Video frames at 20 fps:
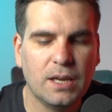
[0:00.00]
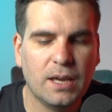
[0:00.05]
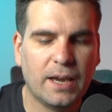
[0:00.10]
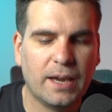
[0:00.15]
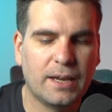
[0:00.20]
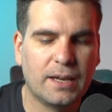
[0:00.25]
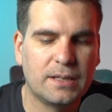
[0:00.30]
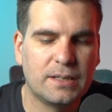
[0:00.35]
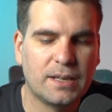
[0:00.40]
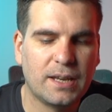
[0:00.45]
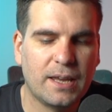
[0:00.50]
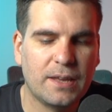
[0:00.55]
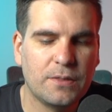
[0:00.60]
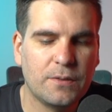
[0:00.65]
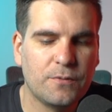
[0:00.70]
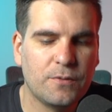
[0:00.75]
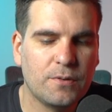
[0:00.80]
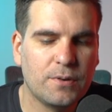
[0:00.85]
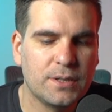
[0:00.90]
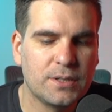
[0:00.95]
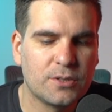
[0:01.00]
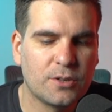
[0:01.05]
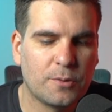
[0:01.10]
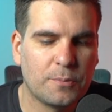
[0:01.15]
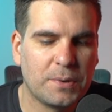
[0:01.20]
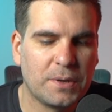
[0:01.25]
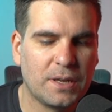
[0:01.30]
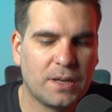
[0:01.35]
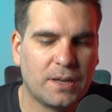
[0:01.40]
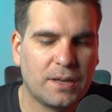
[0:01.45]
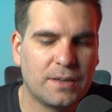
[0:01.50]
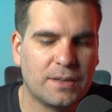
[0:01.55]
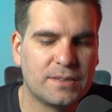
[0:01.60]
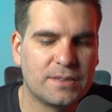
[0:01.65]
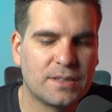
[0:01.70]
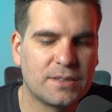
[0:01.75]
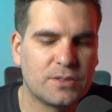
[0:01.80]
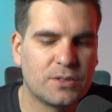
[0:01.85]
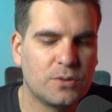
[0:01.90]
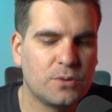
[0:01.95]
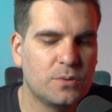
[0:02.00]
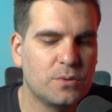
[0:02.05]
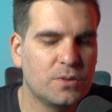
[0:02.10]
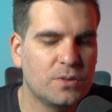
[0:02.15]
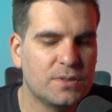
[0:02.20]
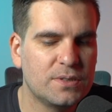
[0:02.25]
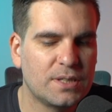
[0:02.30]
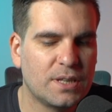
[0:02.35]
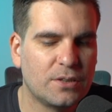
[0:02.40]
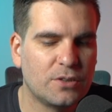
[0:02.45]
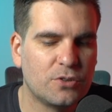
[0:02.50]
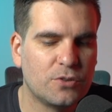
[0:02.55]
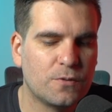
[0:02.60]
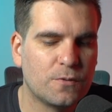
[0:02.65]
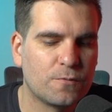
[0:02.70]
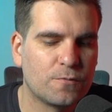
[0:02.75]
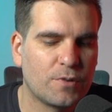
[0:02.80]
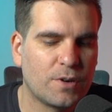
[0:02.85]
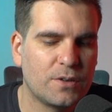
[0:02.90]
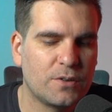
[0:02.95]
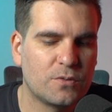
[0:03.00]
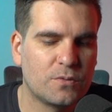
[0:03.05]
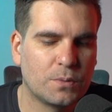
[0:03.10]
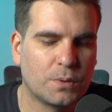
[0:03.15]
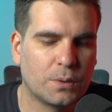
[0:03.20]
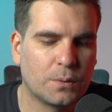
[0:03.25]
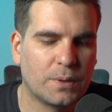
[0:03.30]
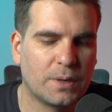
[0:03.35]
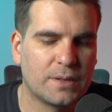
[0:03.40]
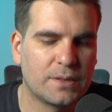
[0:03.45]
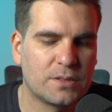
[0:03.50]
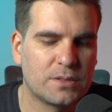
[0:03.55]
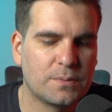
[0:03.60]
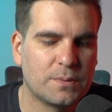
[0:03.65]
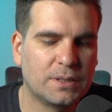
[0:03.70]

And at the very top here, it says who can send you friend requests.